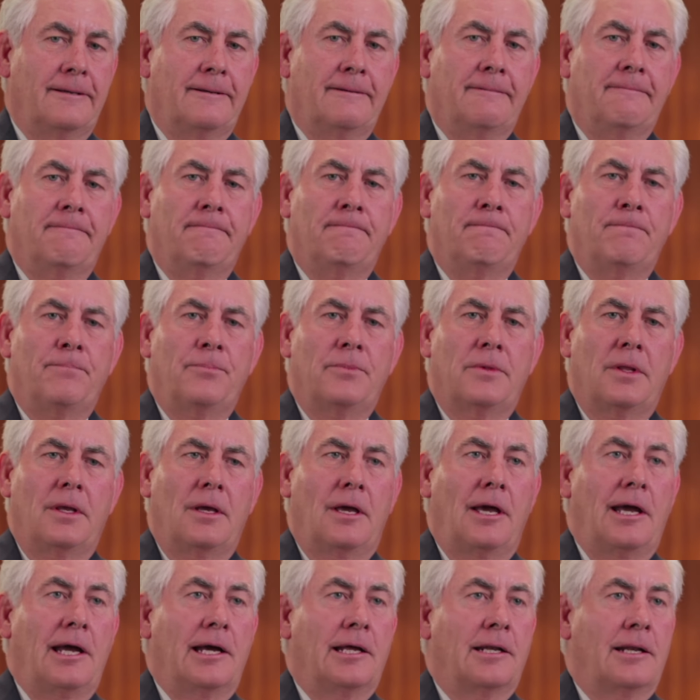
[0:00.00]

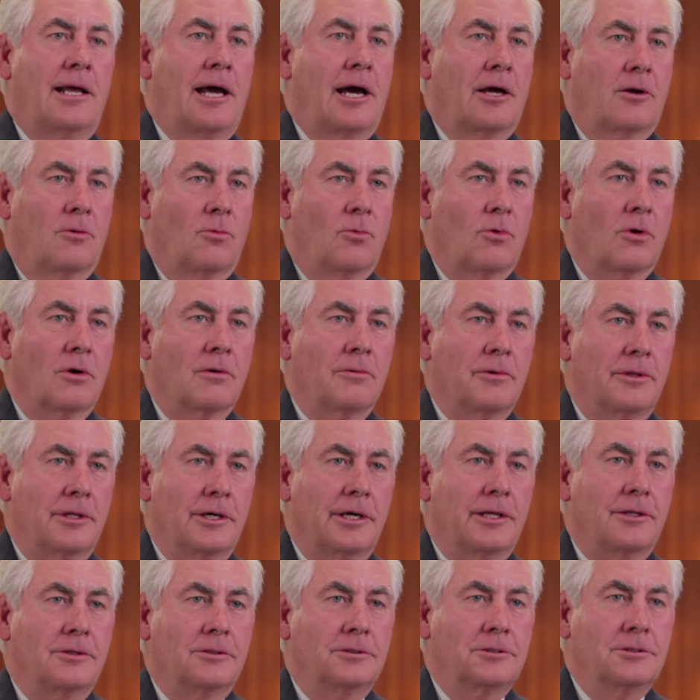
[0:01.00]
experiences
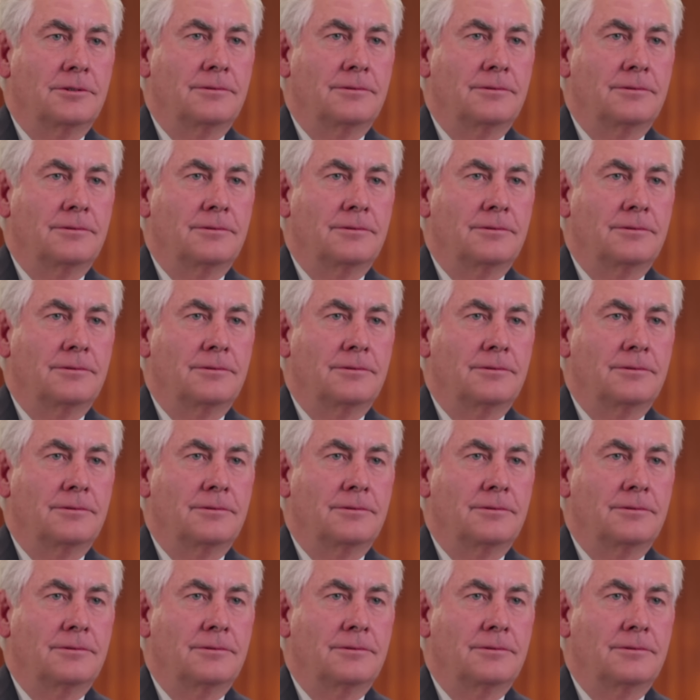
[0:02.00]
is a